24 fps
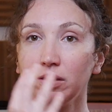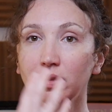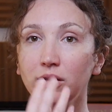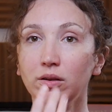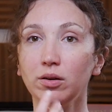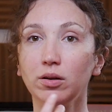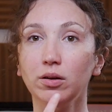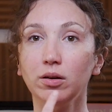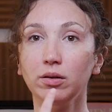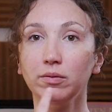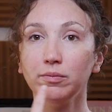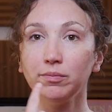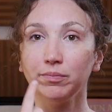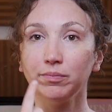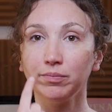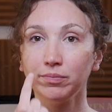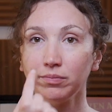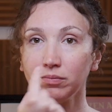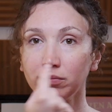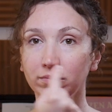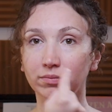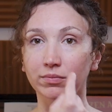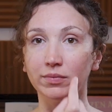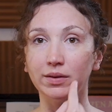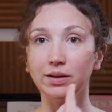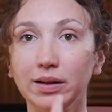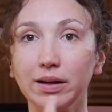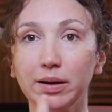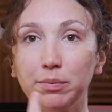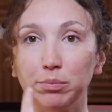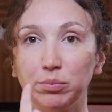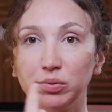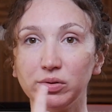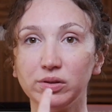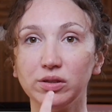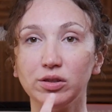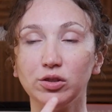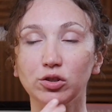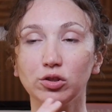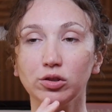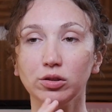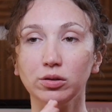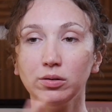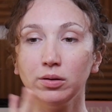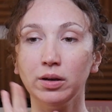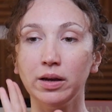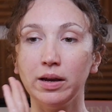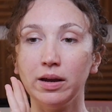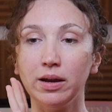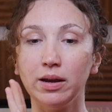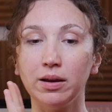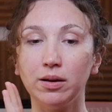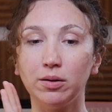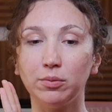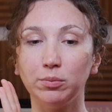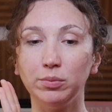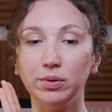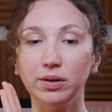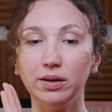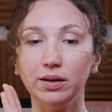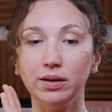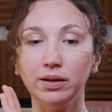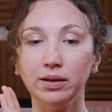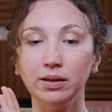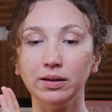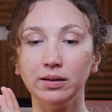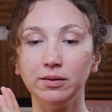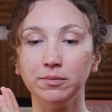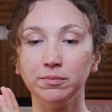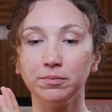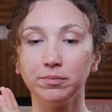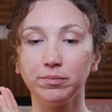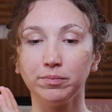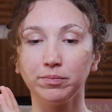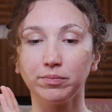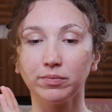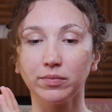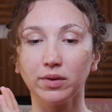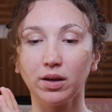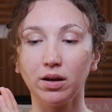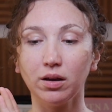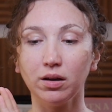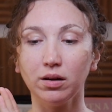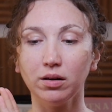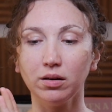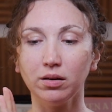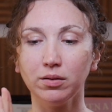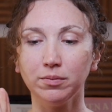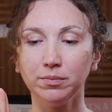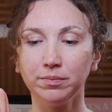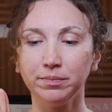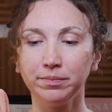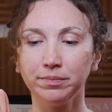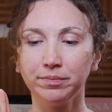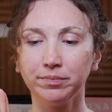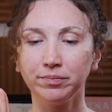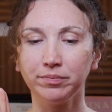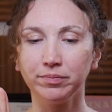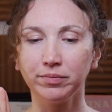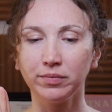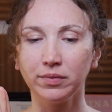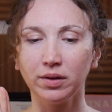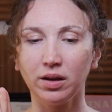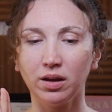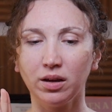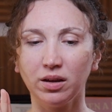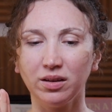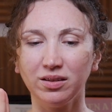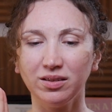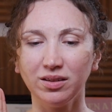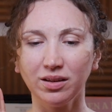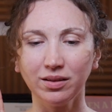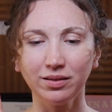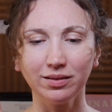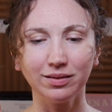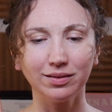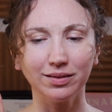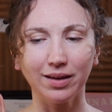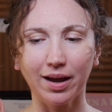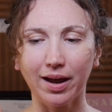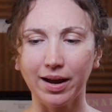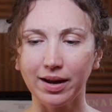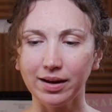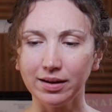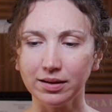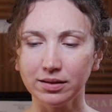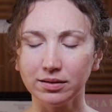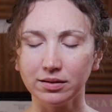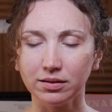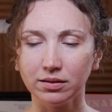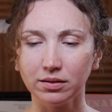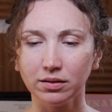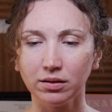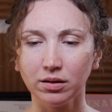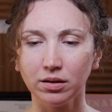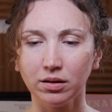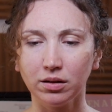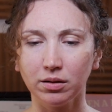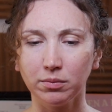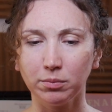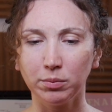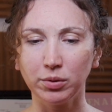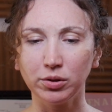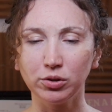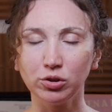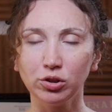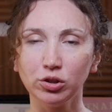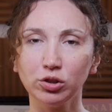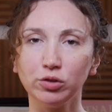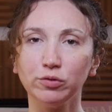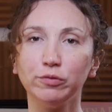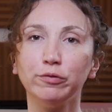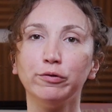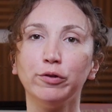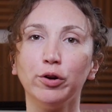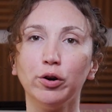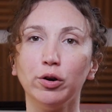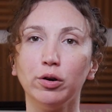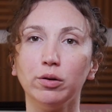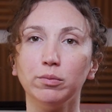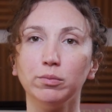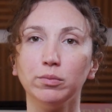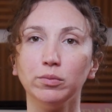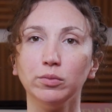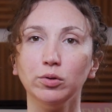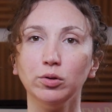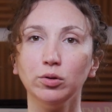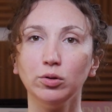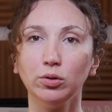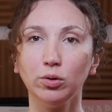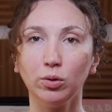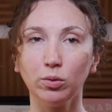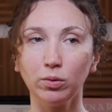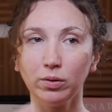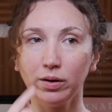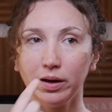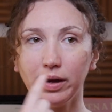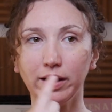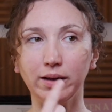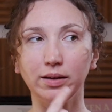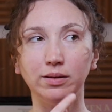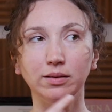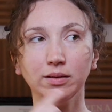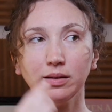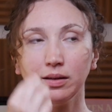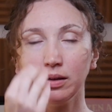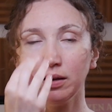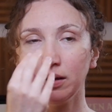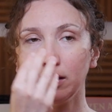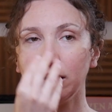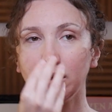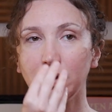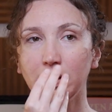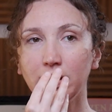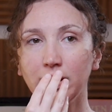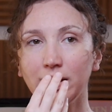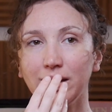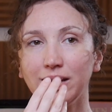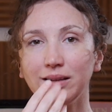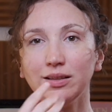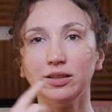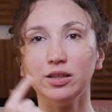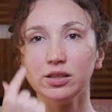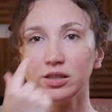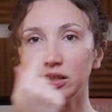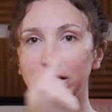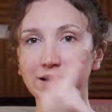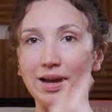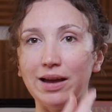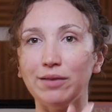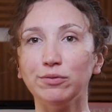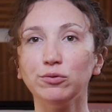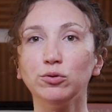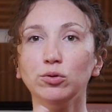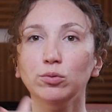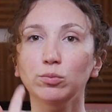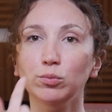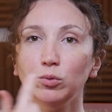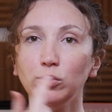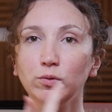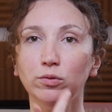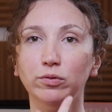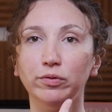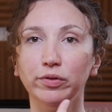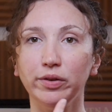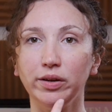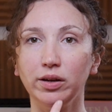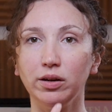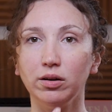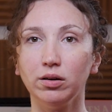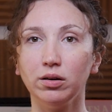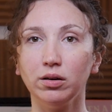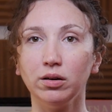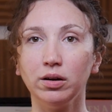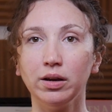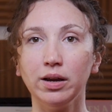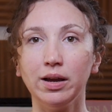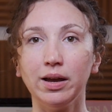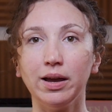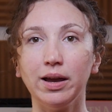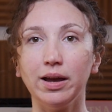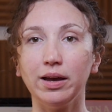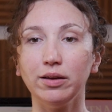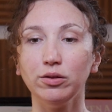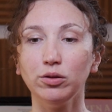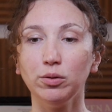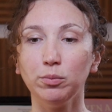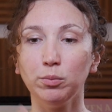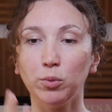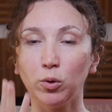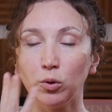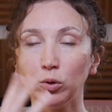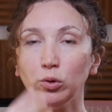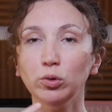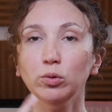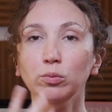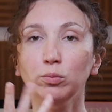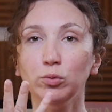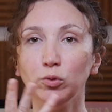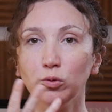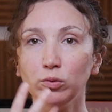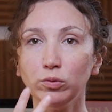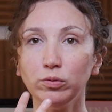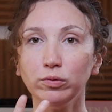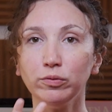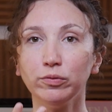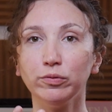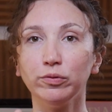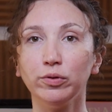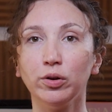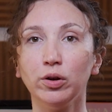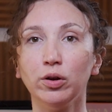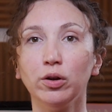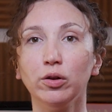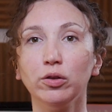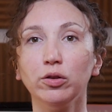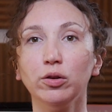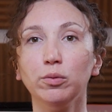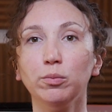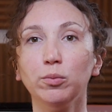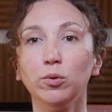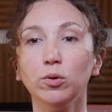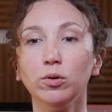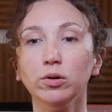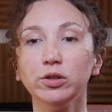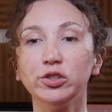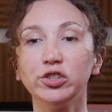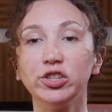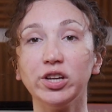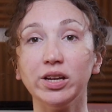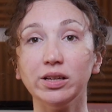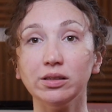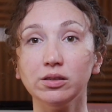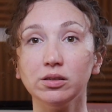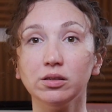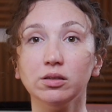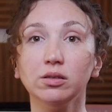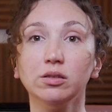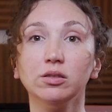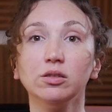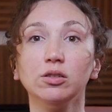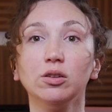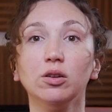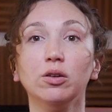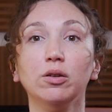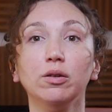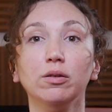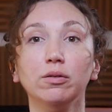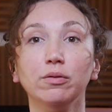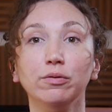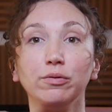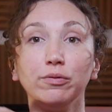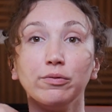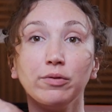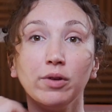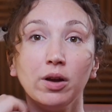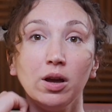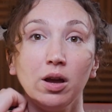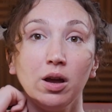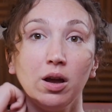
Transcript: the lip position being um, not tight, but just firm, you know, and it doesn't have to move here. And the more you move, the more chances of